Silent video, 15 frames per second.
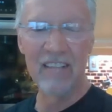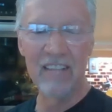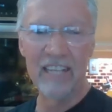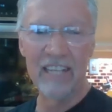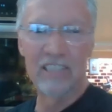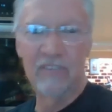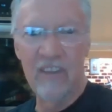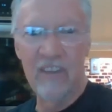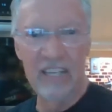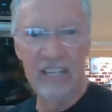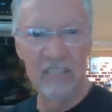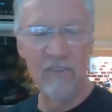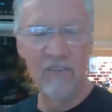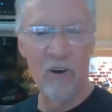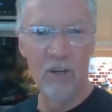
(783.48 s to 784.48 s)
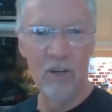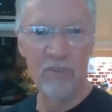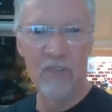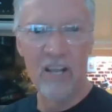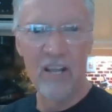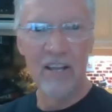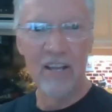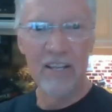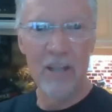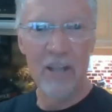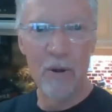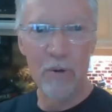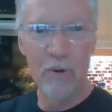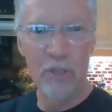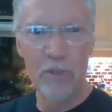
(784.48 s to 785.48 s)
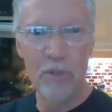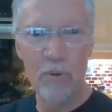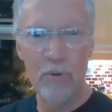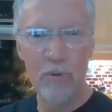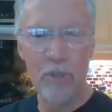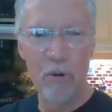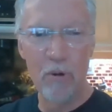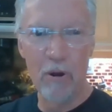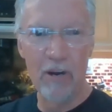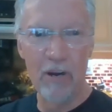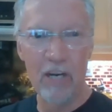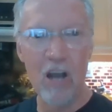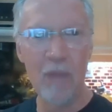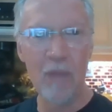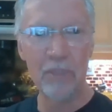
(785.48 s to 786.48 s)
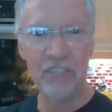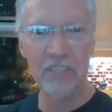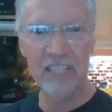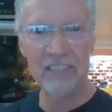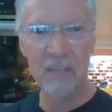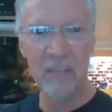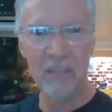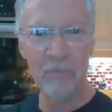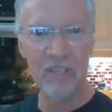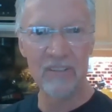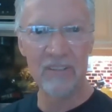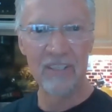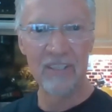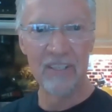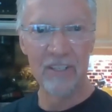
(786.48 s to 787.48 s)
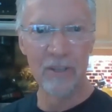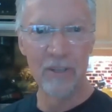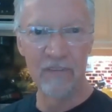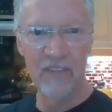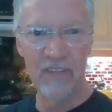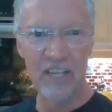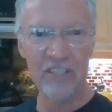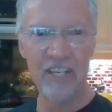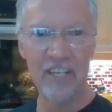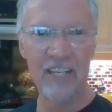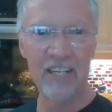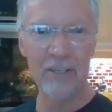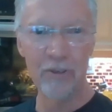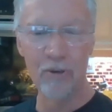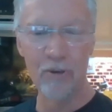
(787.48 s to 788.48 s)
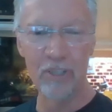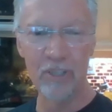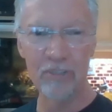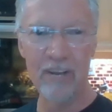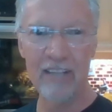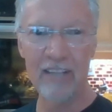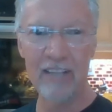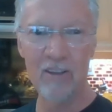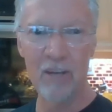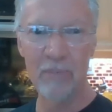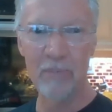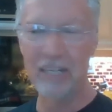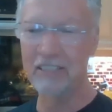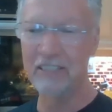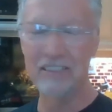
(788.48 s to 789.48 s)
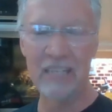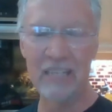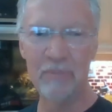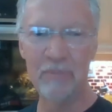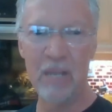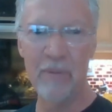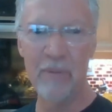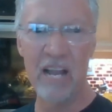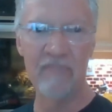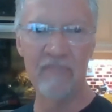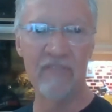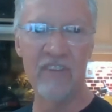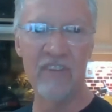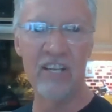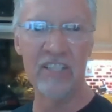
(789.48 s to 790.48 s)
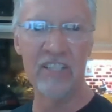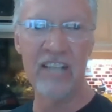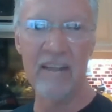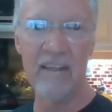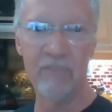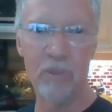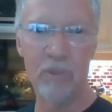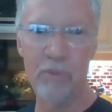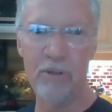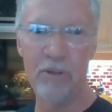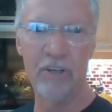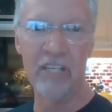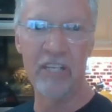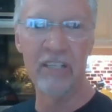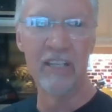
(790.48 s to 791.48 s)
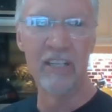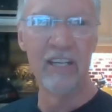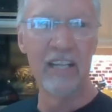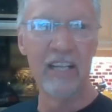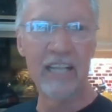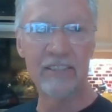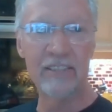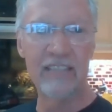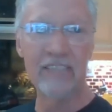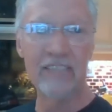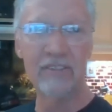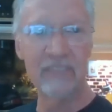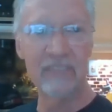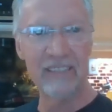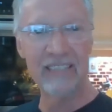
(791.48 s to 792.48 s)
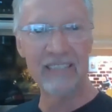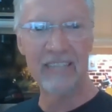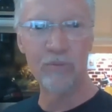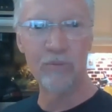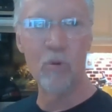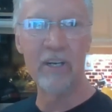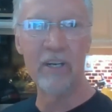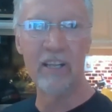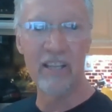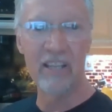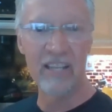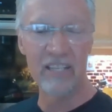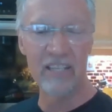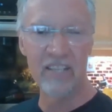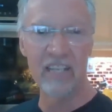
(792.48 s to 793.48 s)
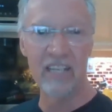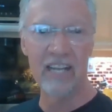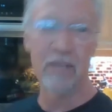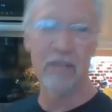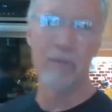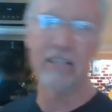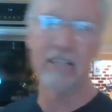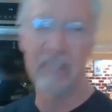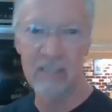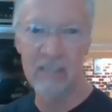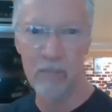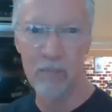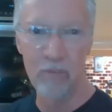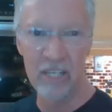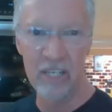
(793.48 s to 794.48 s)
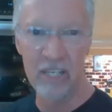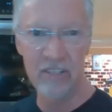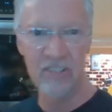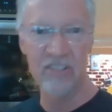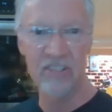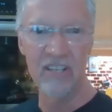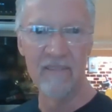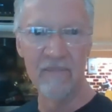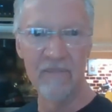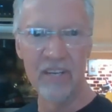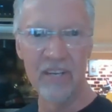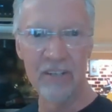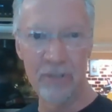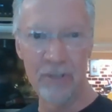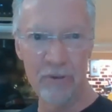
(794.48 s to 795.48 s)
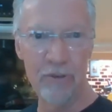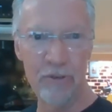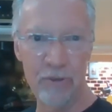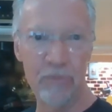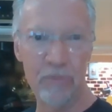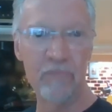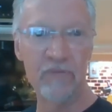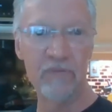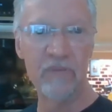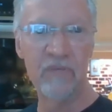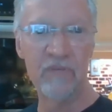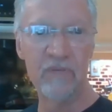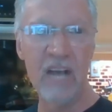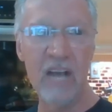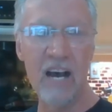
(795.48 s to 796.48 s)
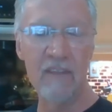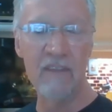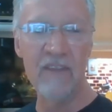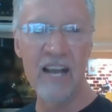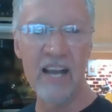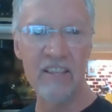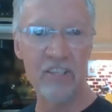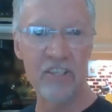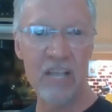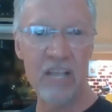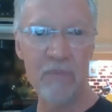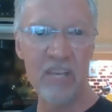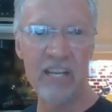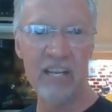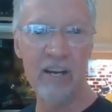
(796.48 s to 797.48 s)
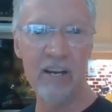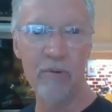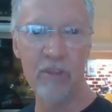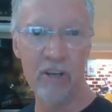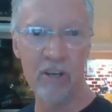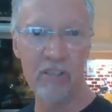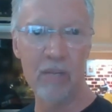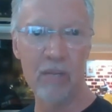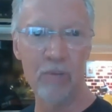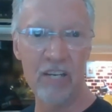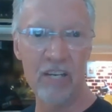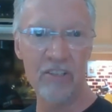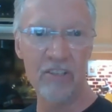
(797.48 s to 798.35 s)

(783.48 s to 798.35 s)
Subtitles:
it's fun, as far as, you are accomplishing something, you're finishing it, you're doing a triathlon, but at the same time, you're having fun and you're having community. That's one of the things I like about the club races. Do you find the same thing here with our club races?